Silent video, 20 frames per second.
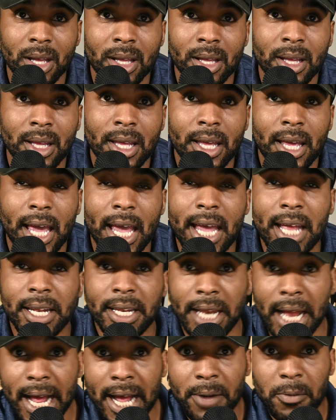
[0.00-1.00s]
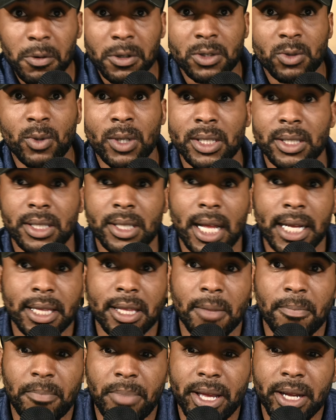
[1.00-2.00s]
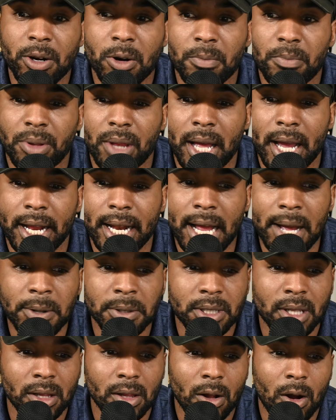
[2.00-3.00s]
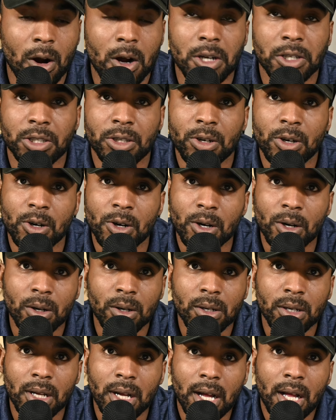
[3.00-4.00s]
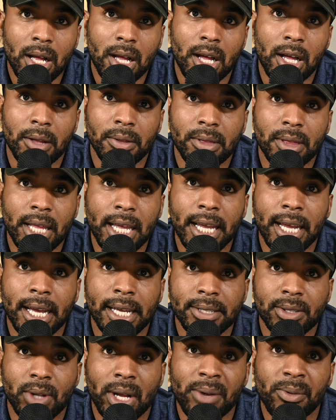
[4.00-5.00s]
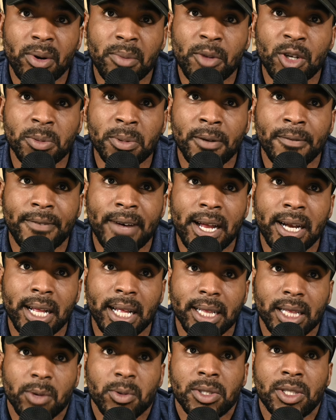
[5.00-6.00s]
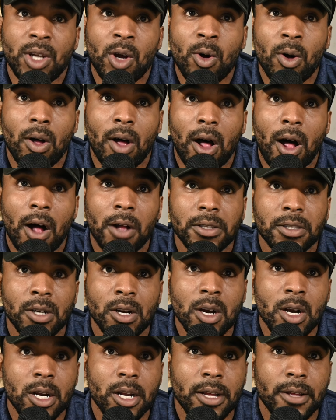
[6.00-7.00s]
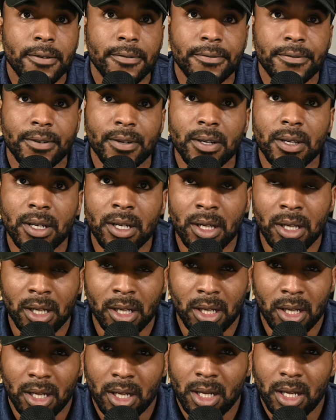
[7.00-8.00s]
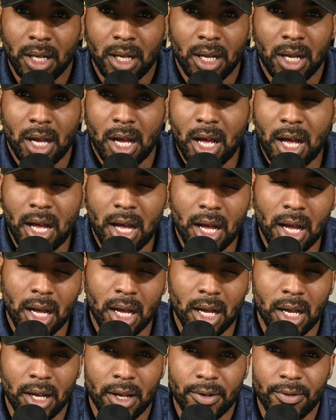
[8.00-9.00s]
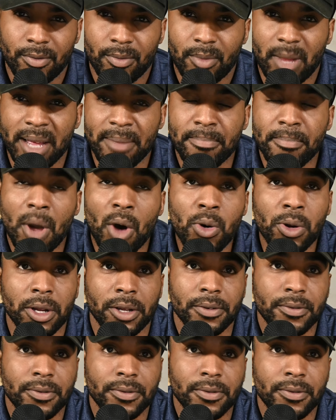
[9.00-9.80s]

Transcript: and that was what like the bigger play. That was the larger uh, thing as that where most people found like there was no alternative uh, like motive.